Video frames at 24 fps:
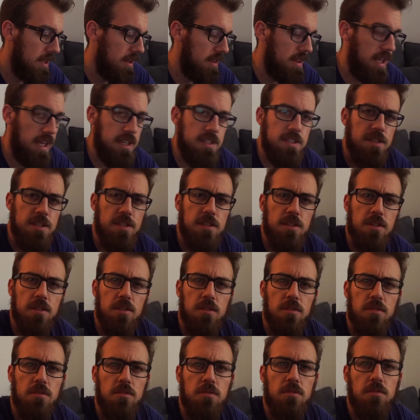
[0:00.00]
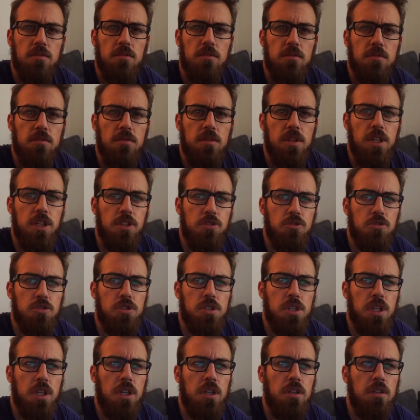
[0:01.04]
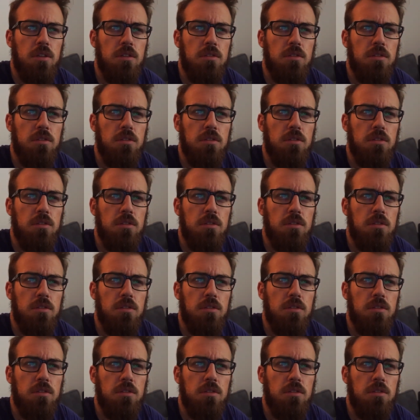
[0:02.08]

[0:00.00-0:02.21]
that's interesting.